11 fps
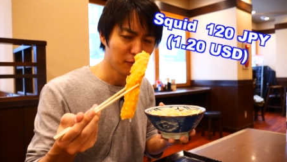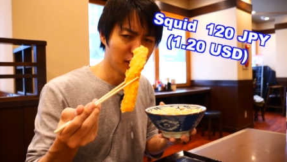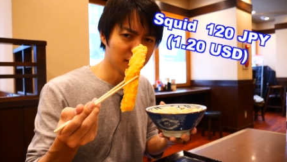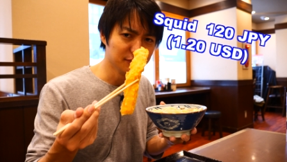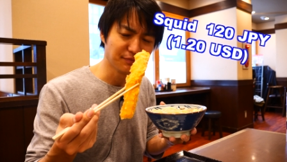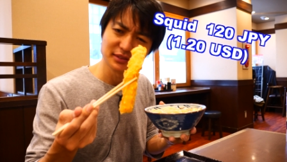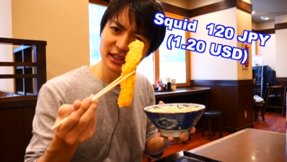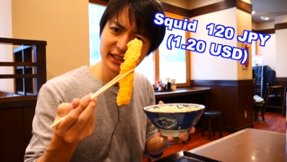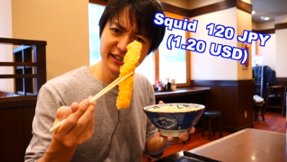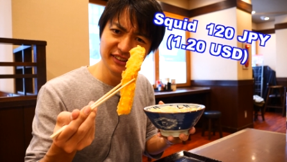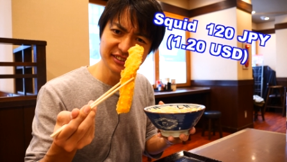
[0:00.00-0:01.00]
Well,
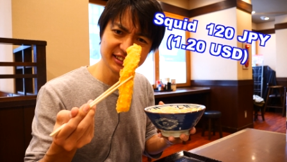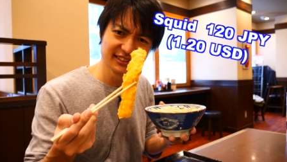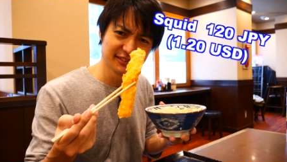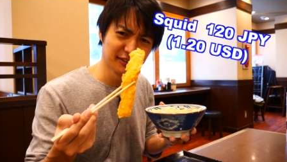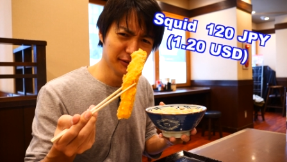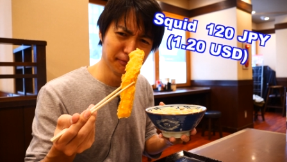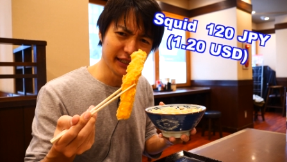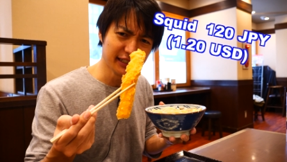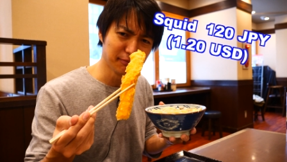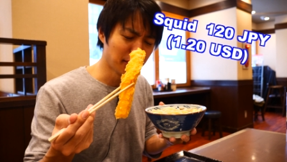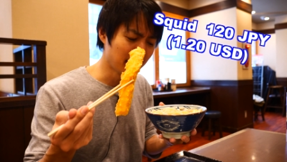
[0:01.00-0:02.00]
it looks so
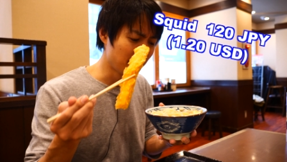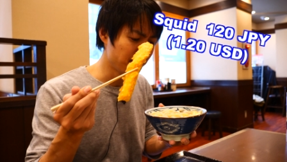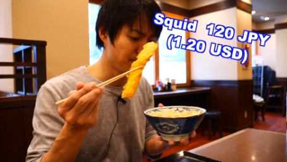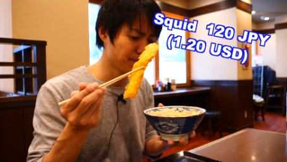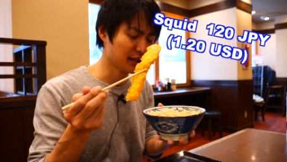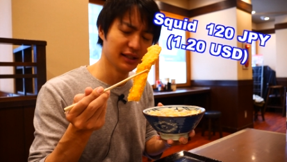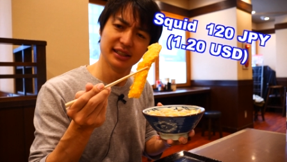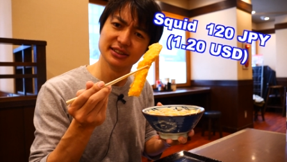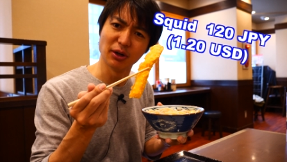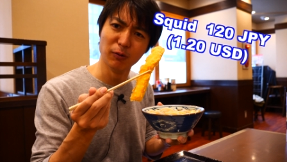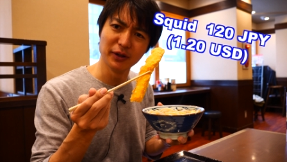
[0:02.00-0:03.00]
big, but
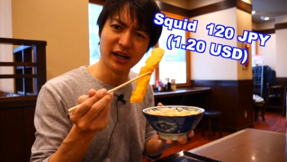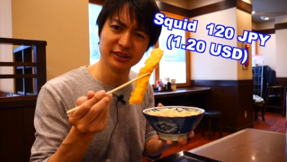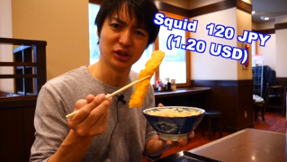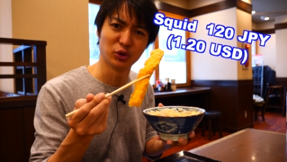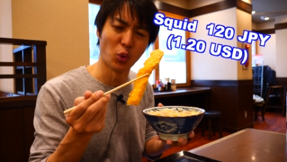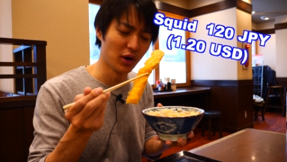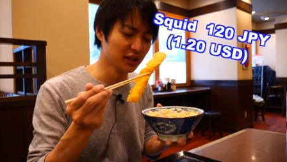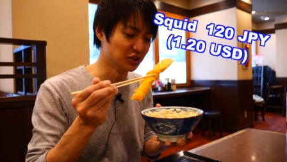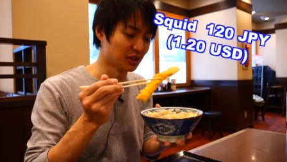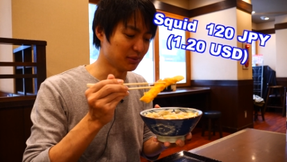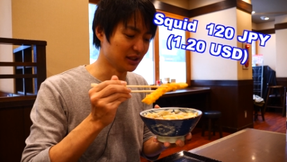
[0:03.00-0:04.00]
it's only
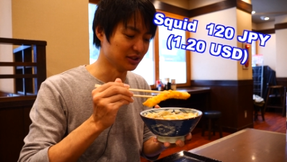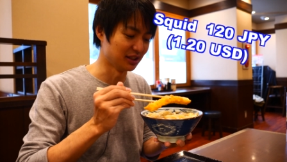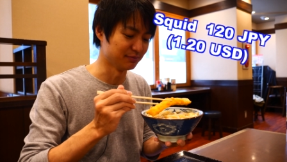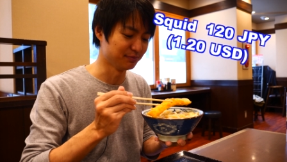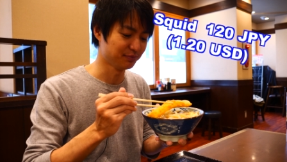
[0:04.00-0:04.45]
120 Japanese yen.